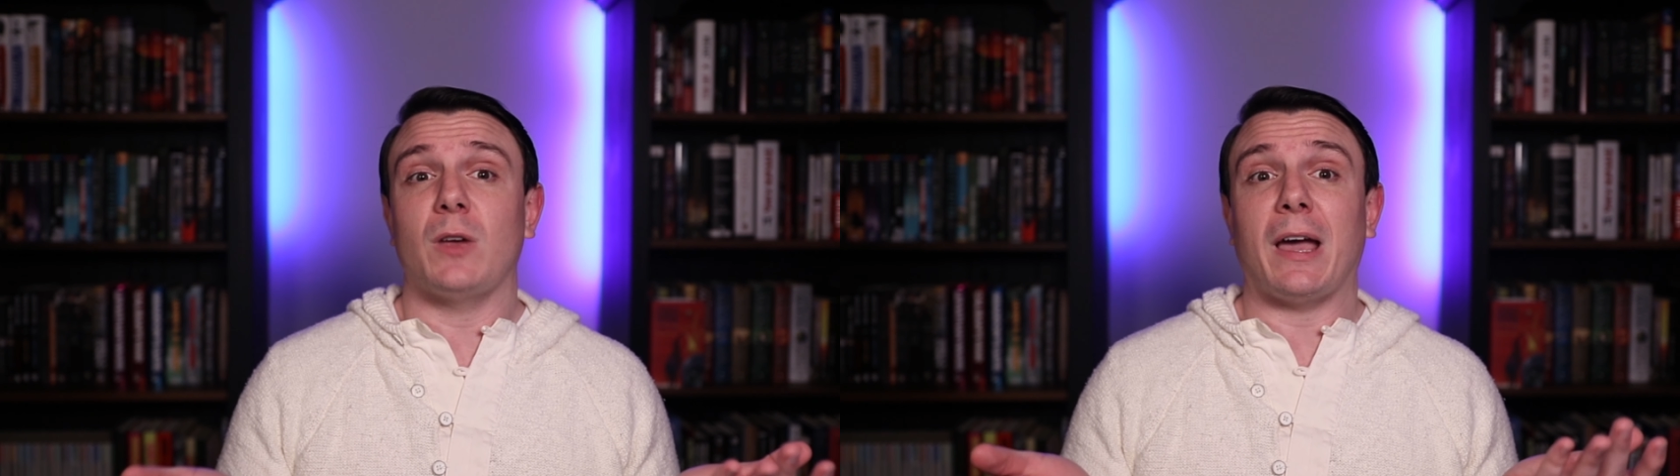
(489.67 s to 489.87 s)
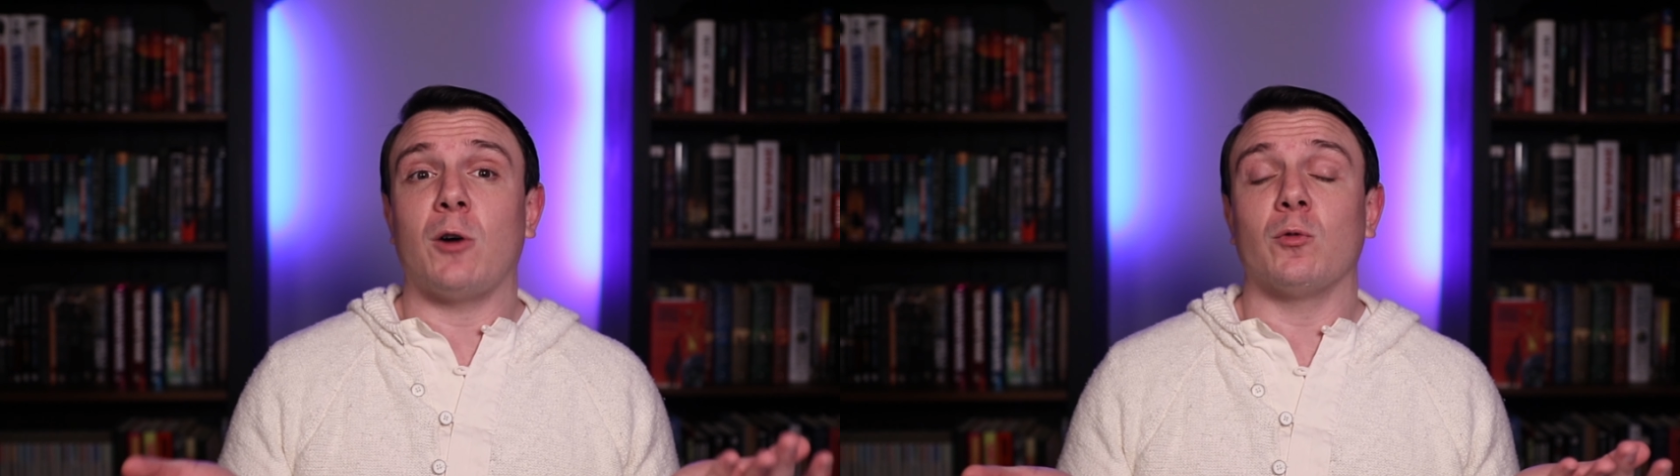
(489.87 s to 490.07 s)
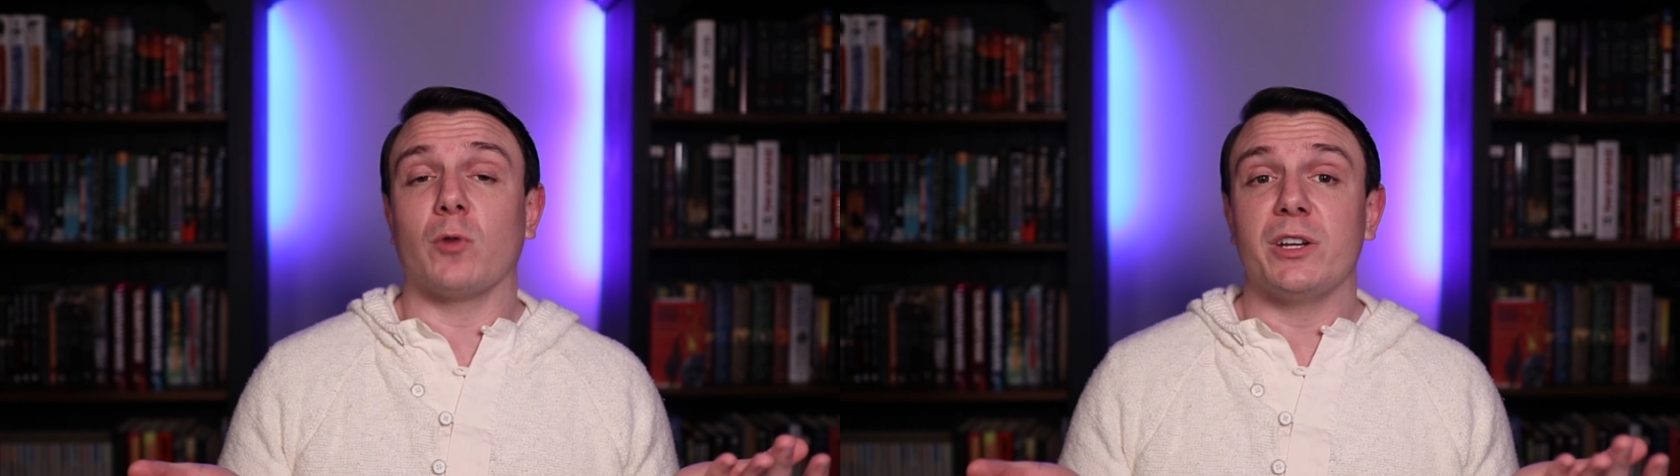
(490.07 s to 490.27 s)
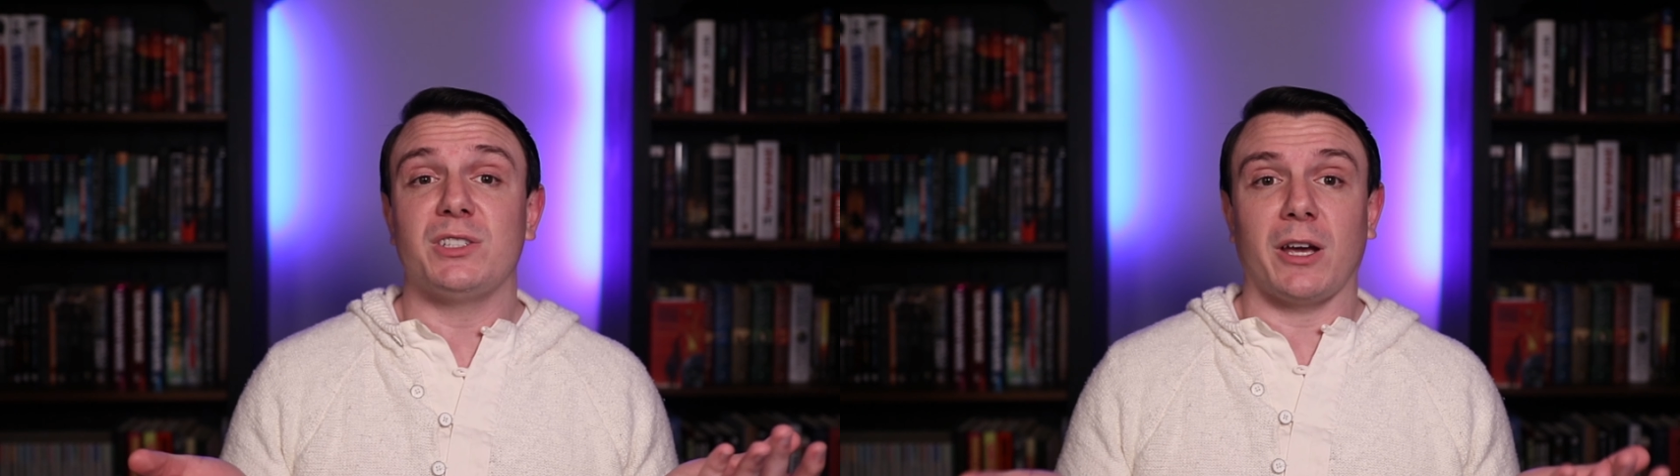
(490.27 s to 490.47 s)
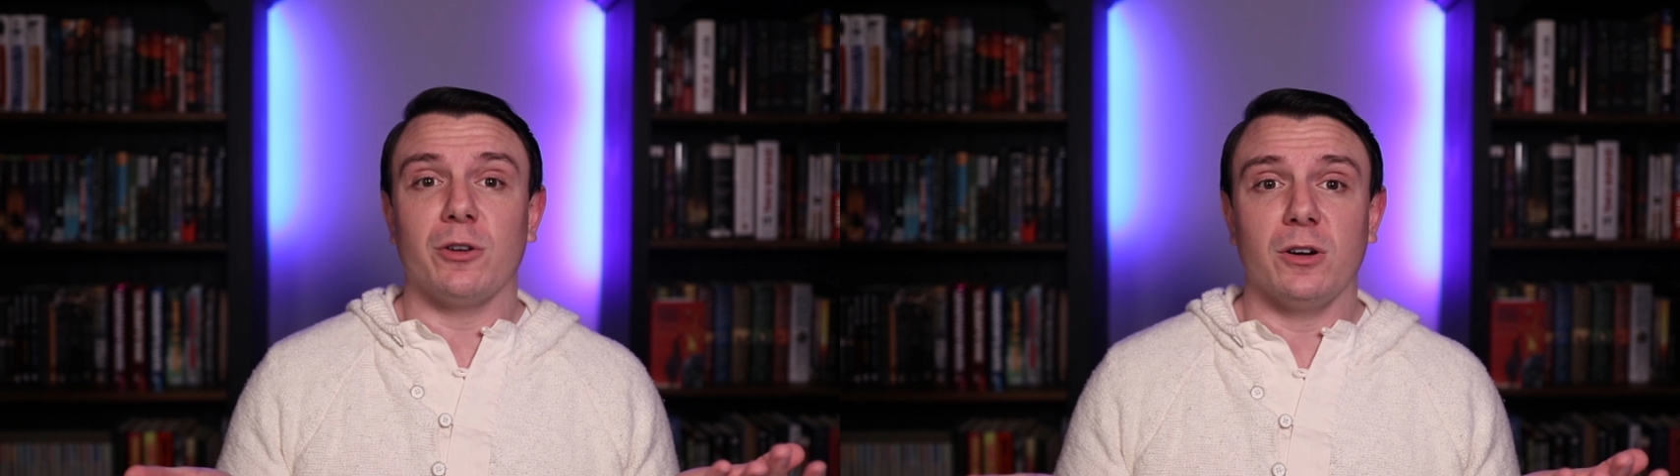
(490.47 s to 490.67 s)
outright
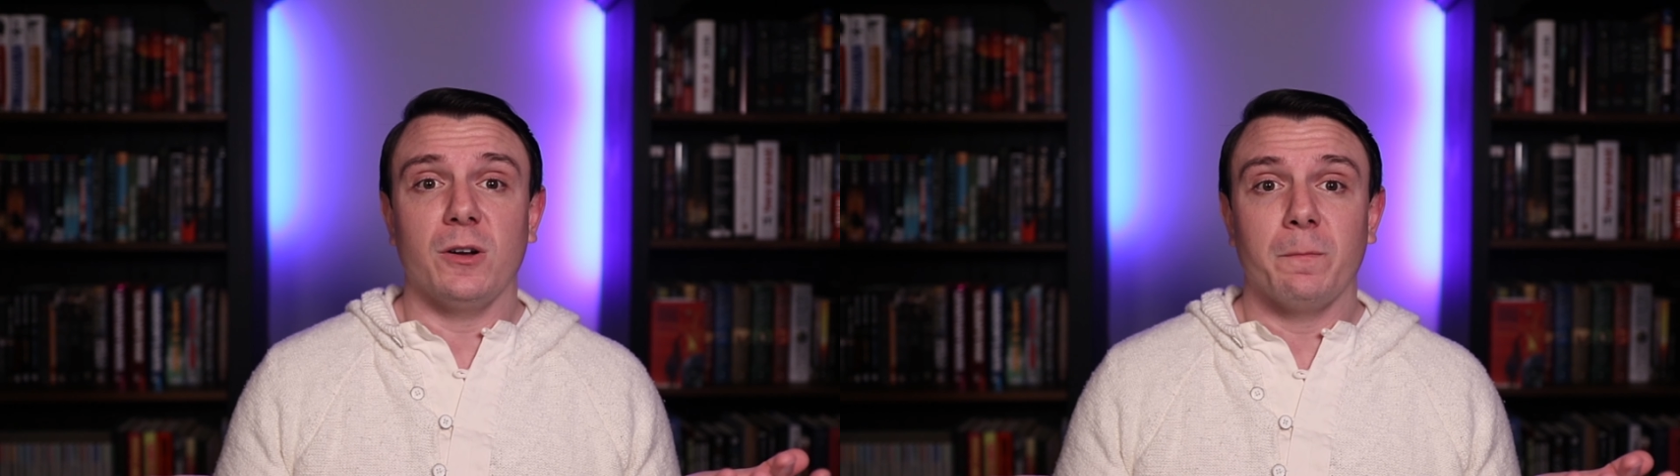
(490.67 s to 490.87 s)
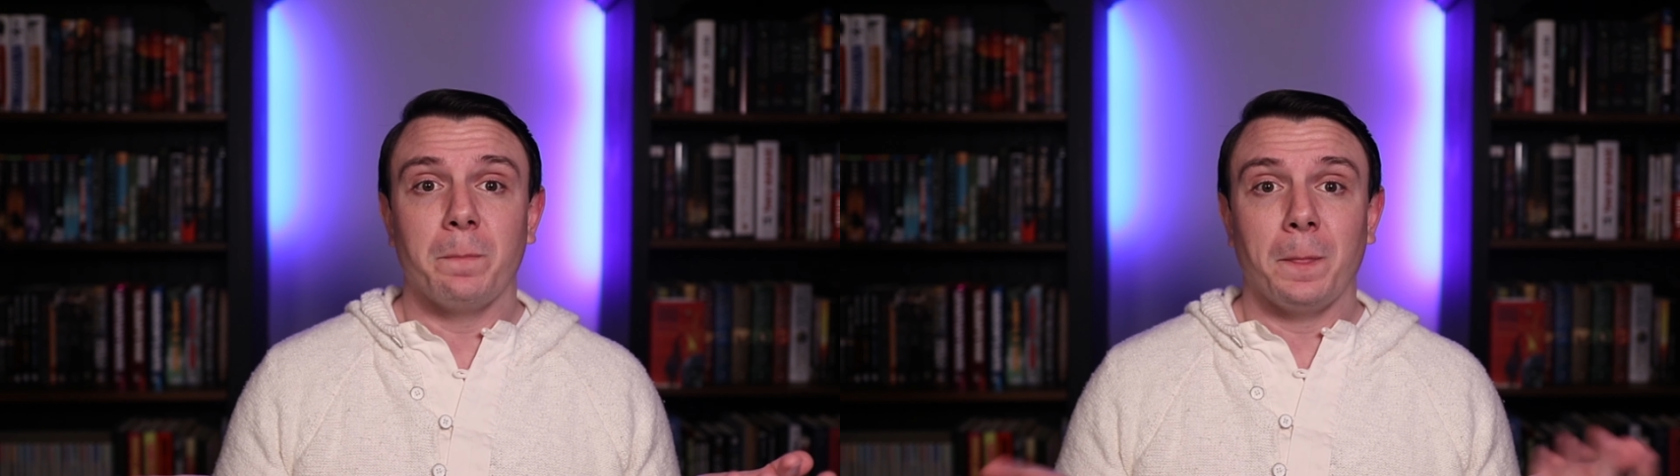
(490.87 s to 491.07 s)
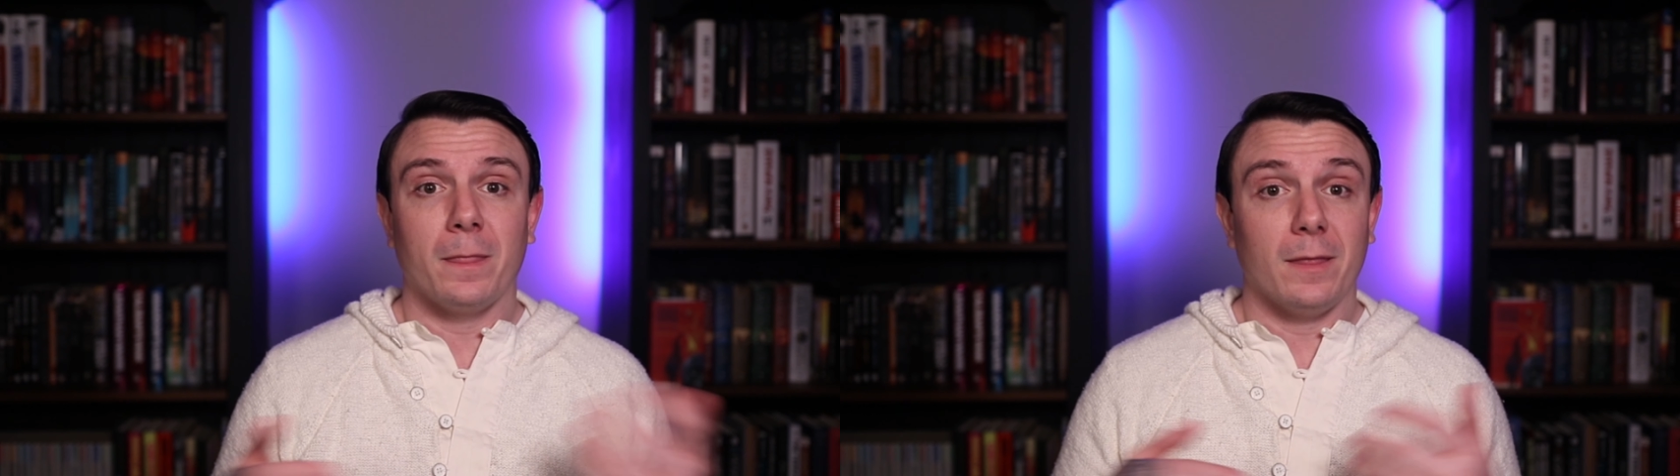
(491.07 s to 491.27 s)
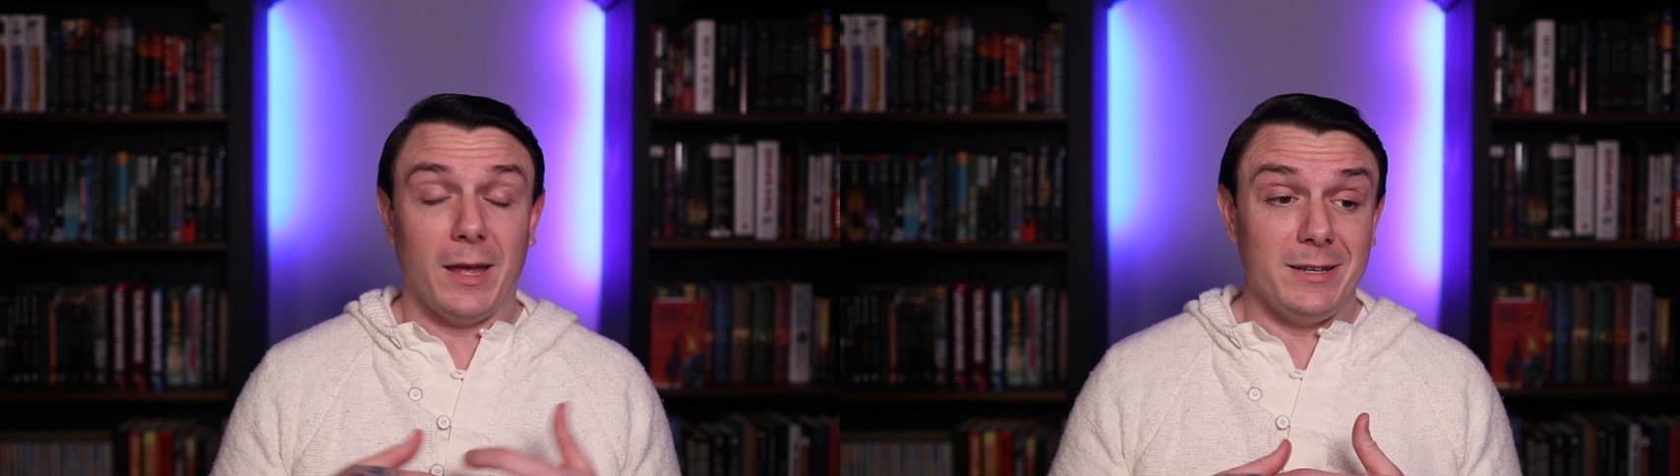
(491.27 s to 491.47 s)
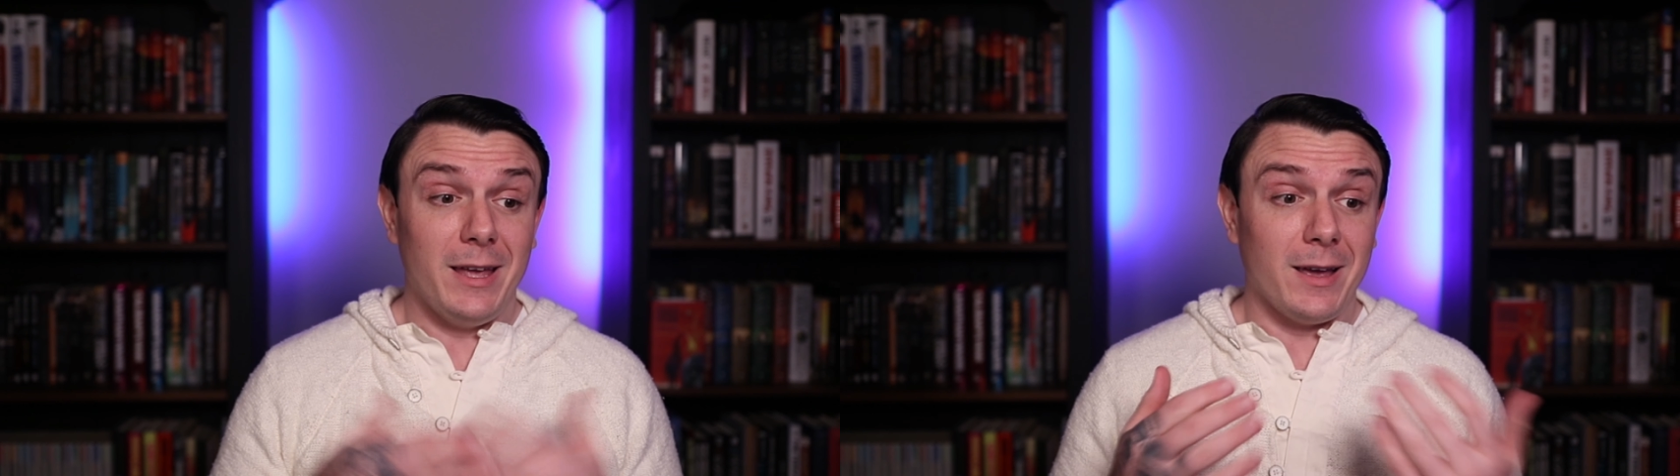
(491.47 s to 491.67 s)
terror.
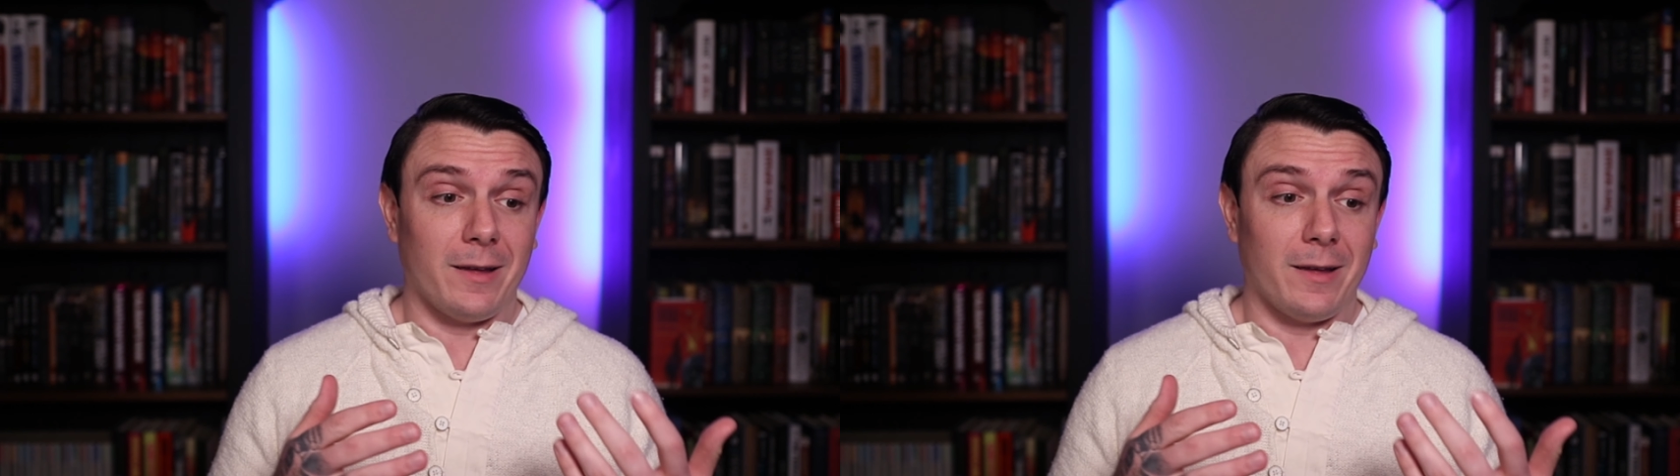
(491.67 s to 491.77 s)
And yeah,